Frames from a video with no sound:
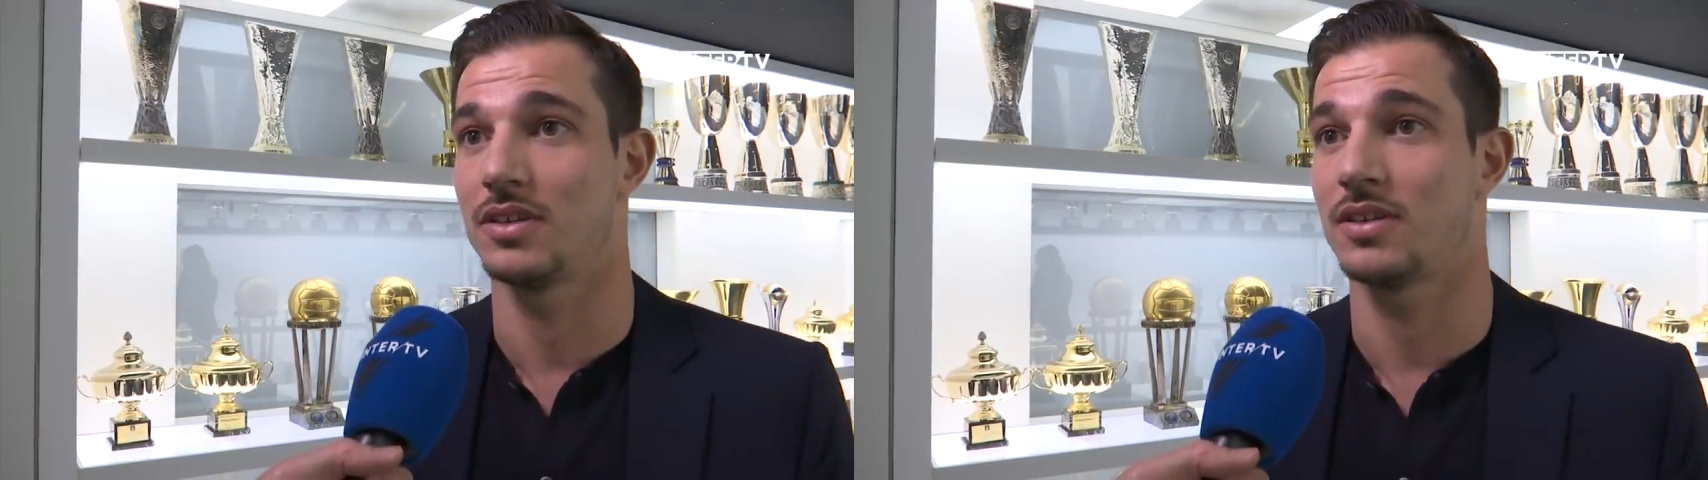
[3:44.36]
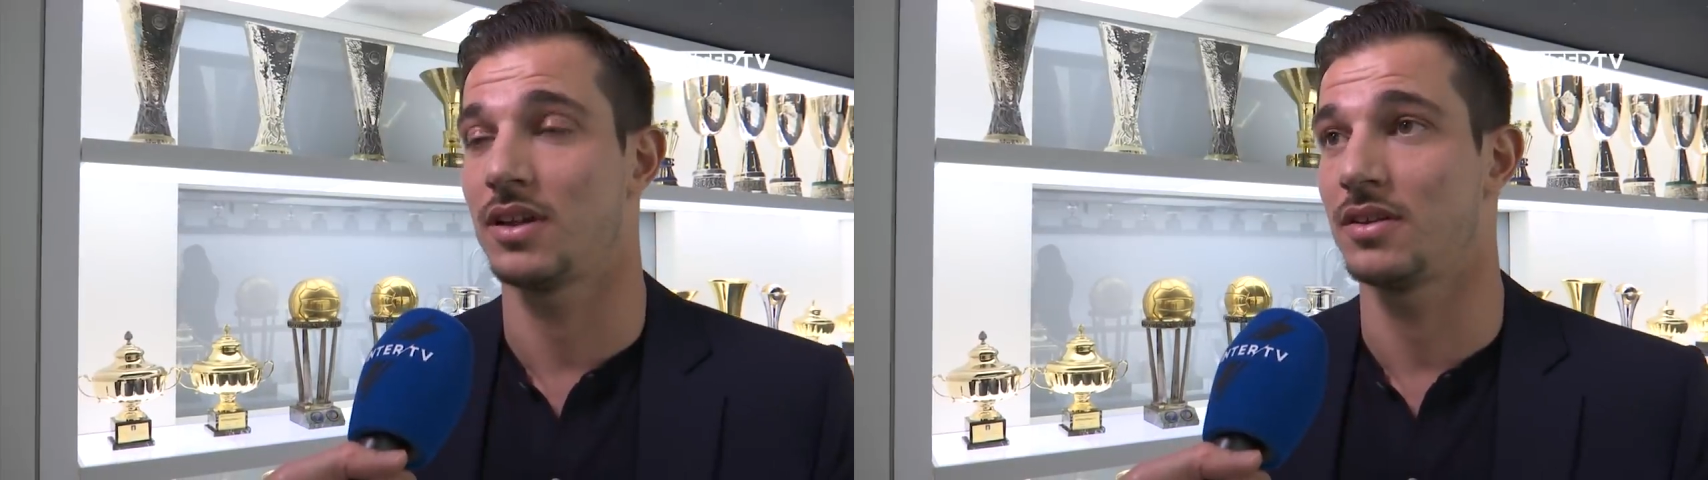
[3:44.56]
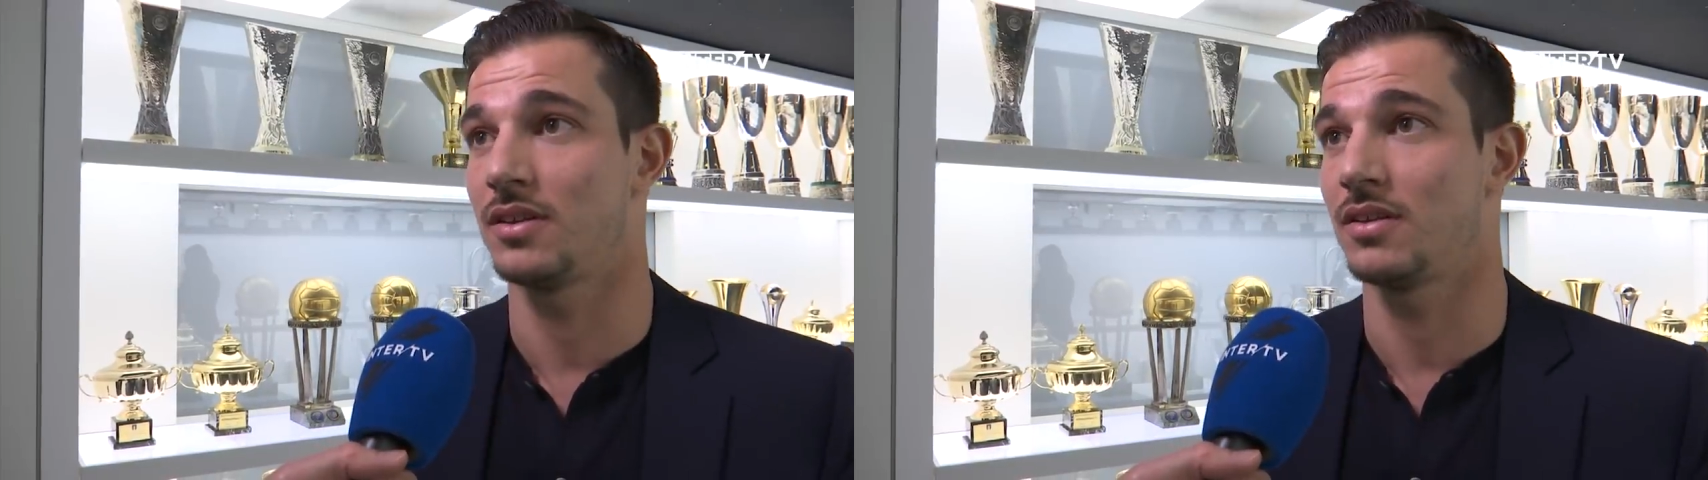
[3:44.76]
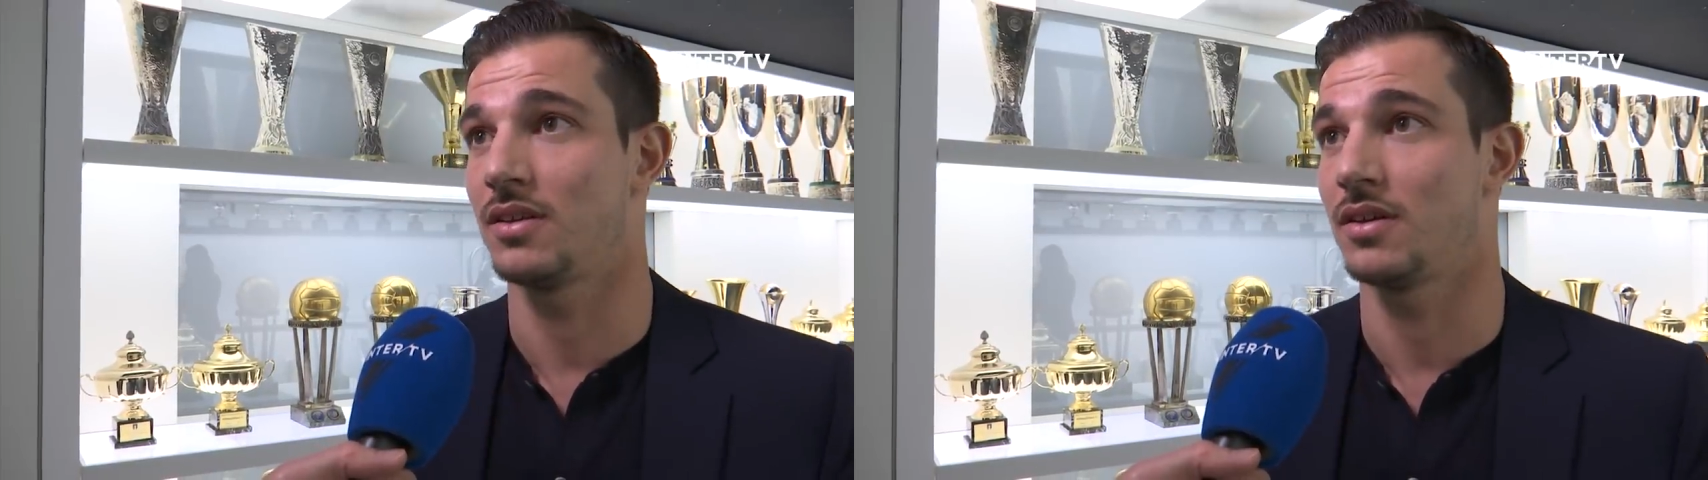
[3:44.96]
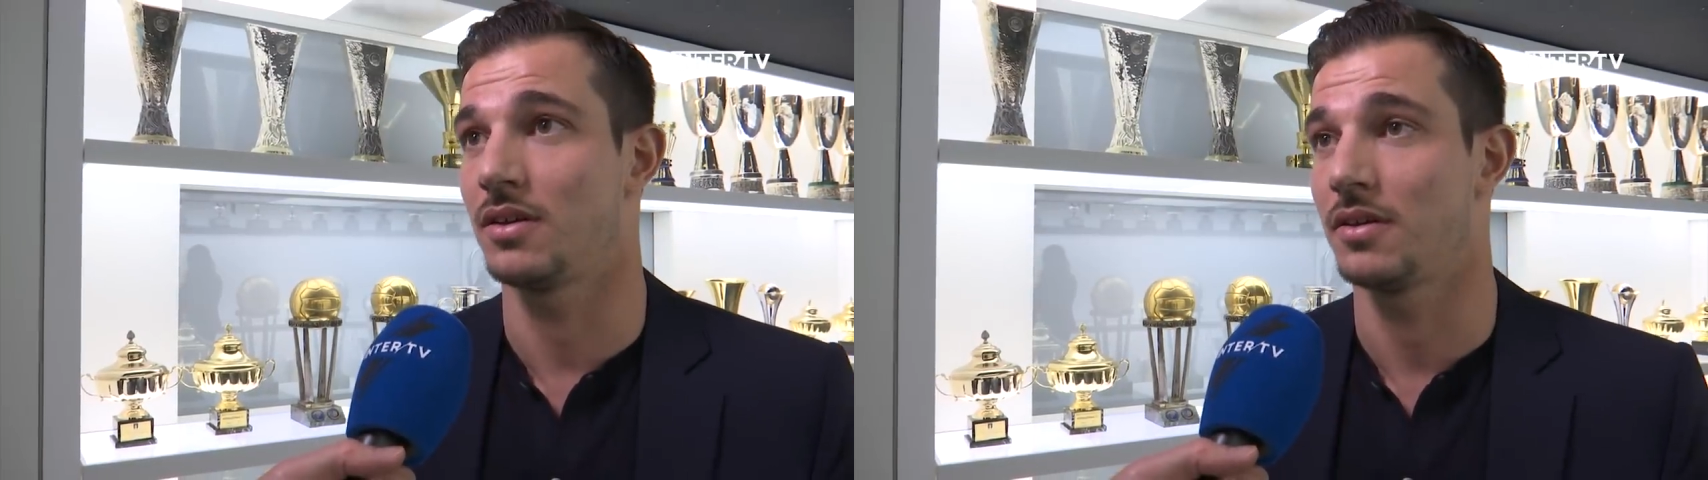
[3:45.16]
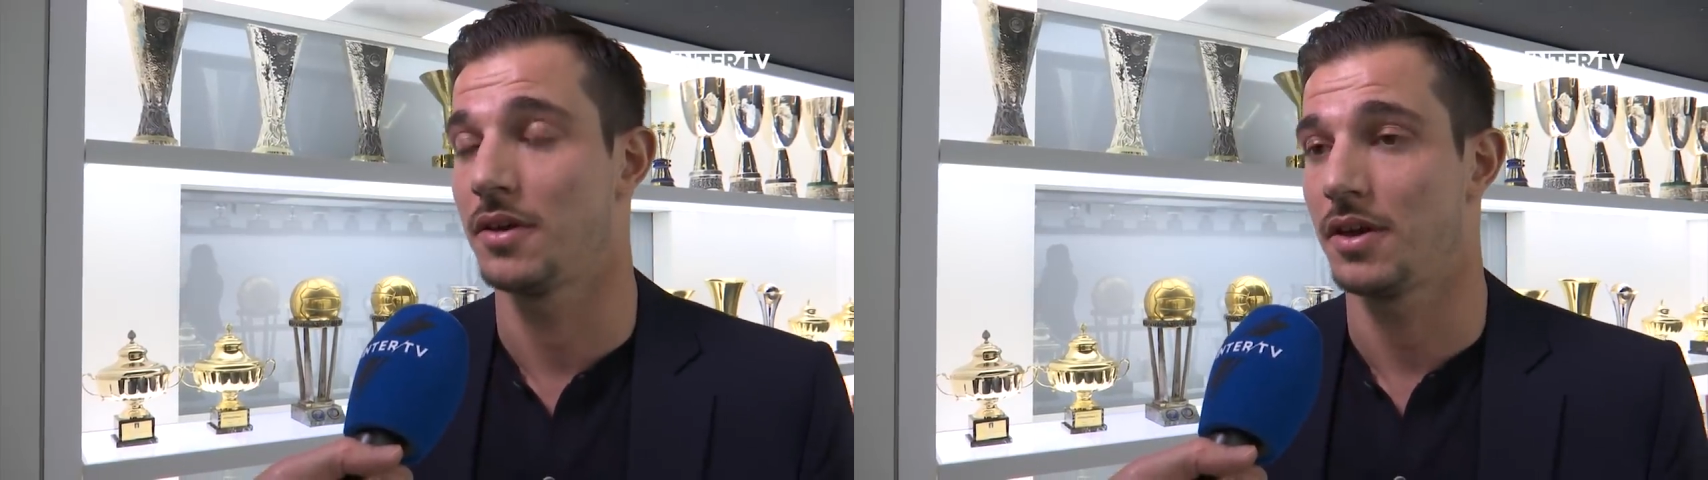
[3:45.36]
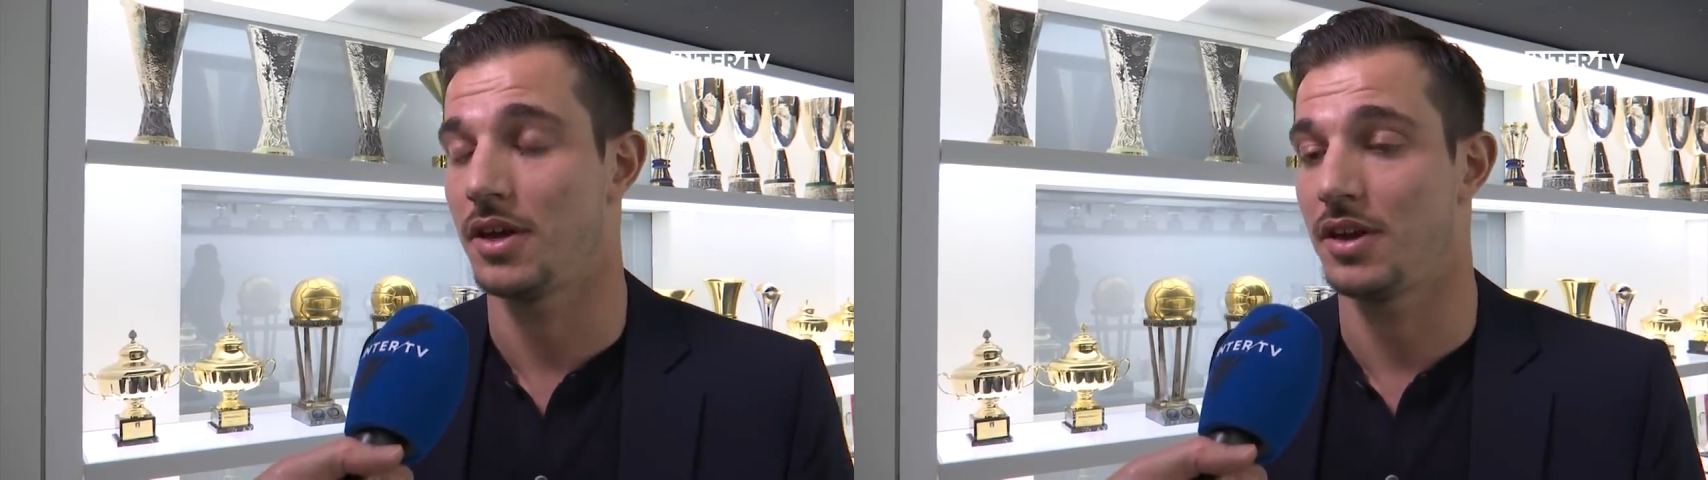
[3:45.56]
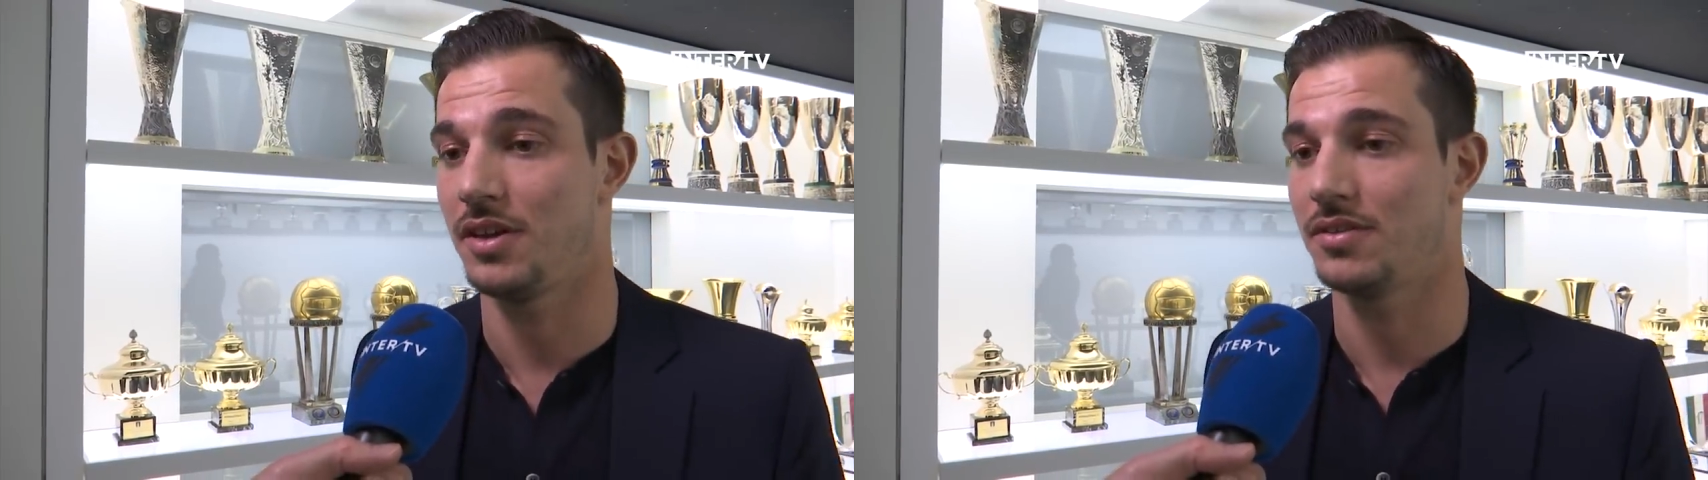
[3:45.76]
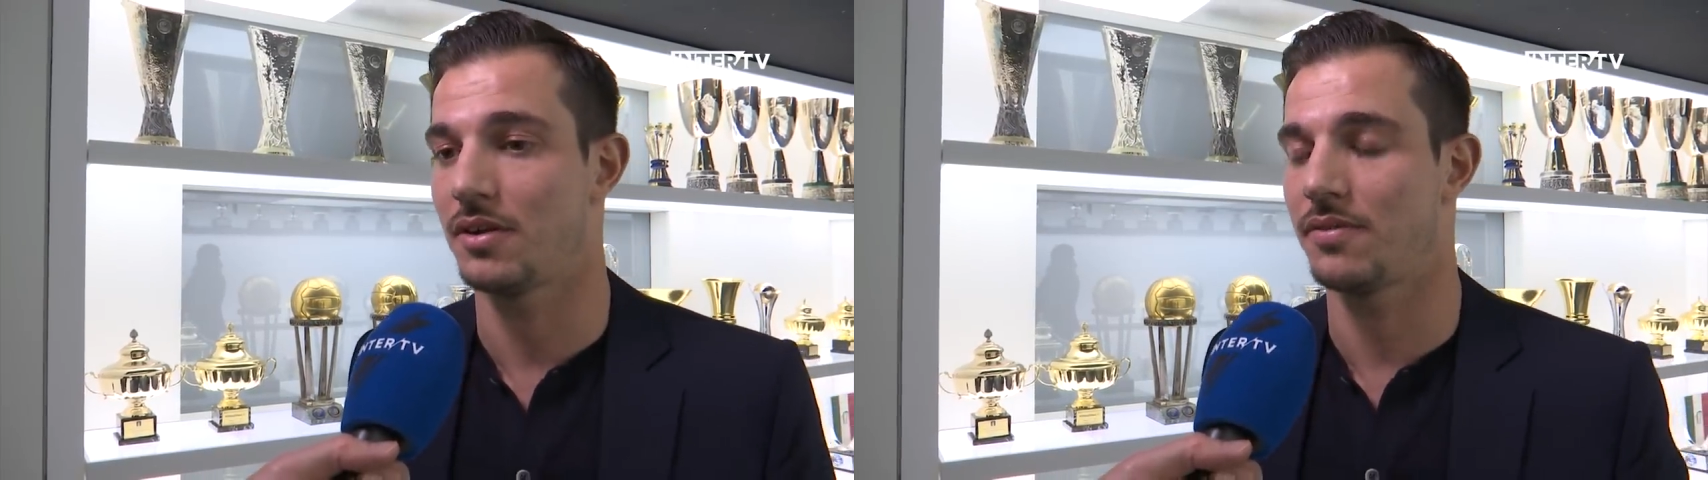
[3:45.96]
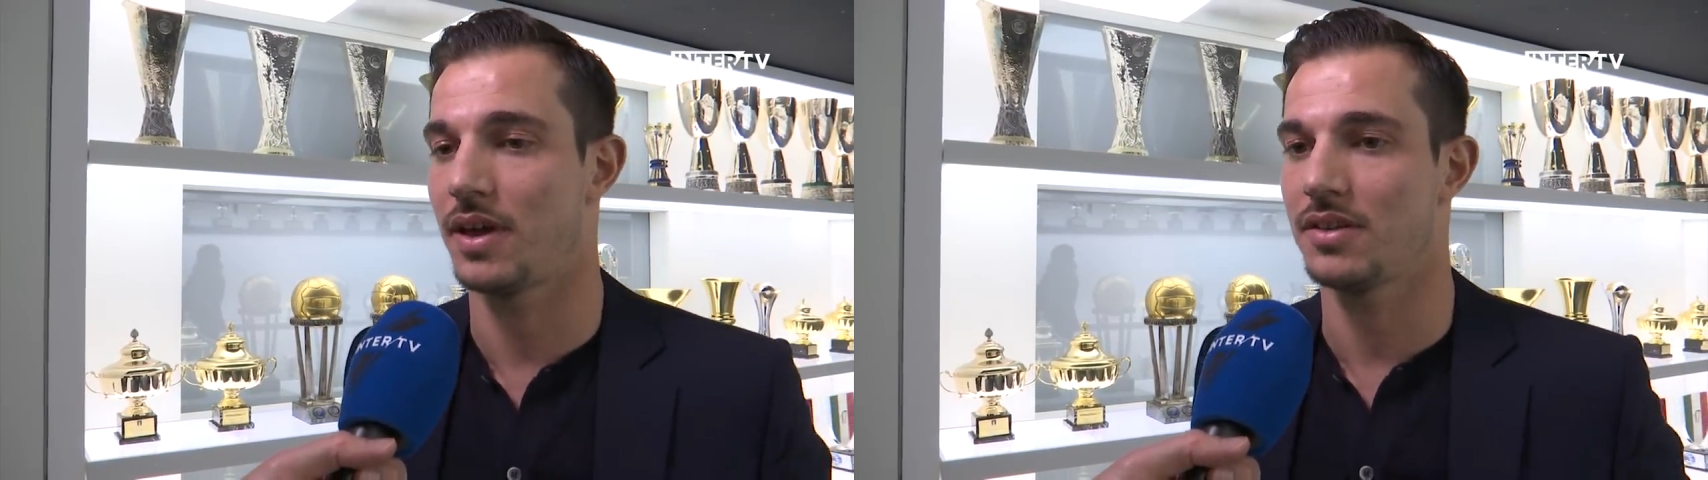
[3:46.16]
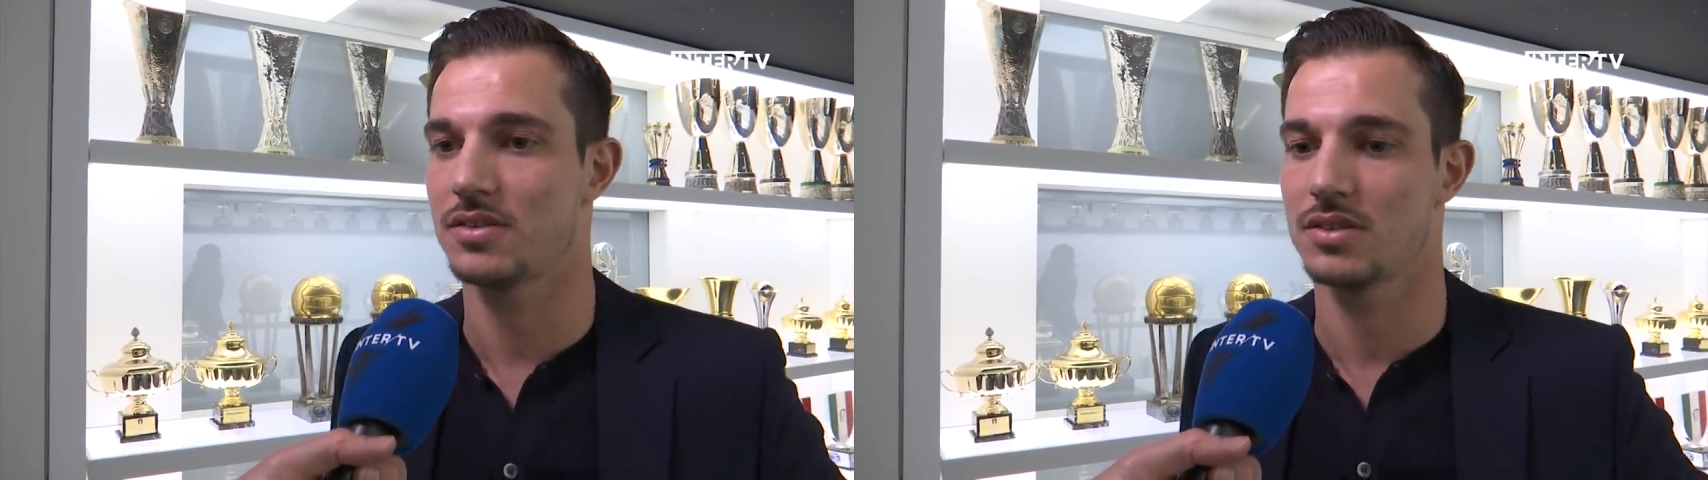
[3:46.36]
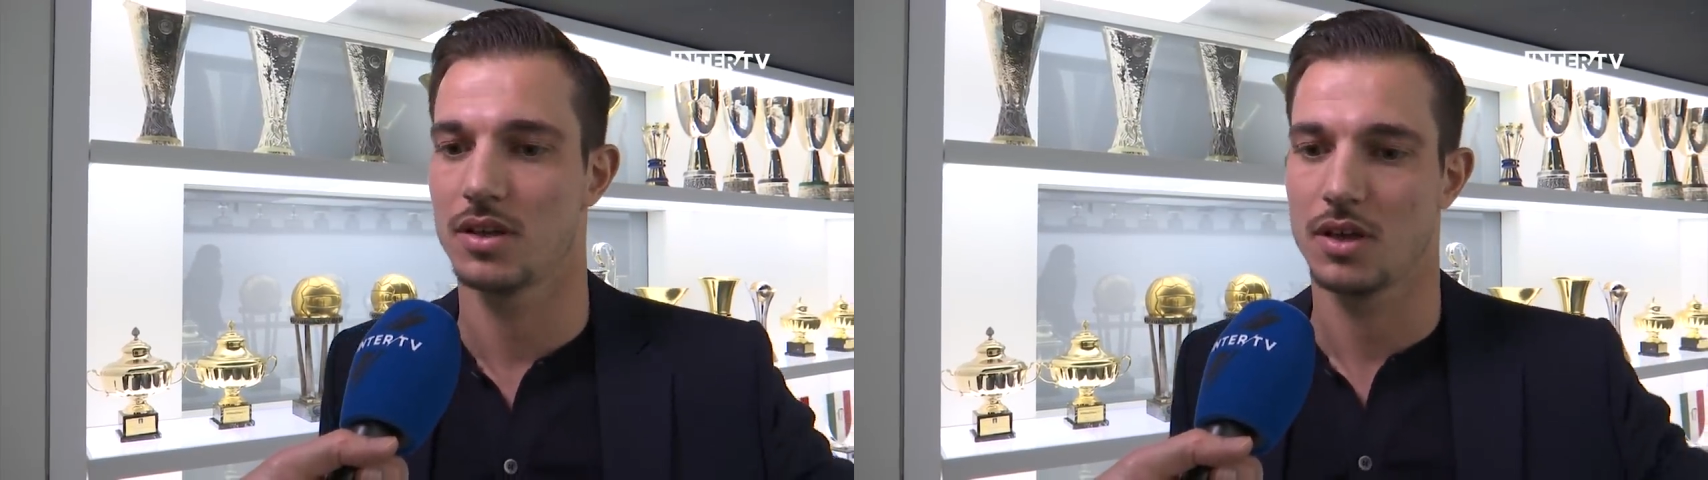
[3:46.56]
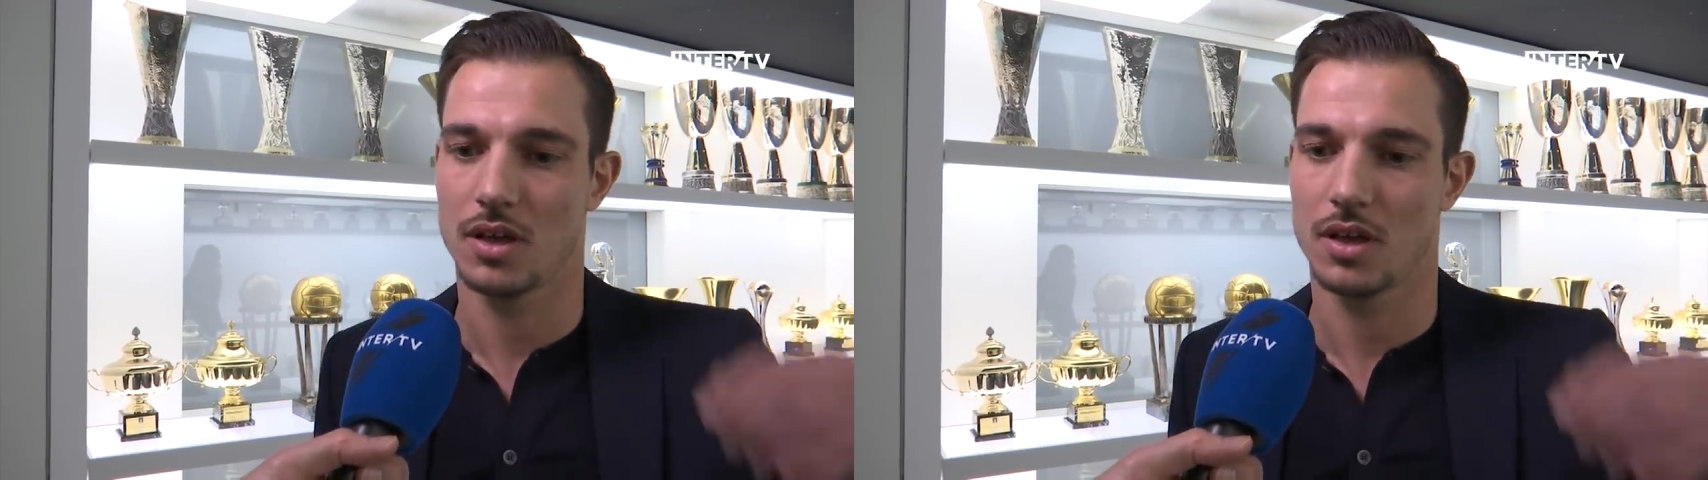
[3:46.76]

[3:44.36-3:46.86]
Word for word: Italian uh, and Inter fans.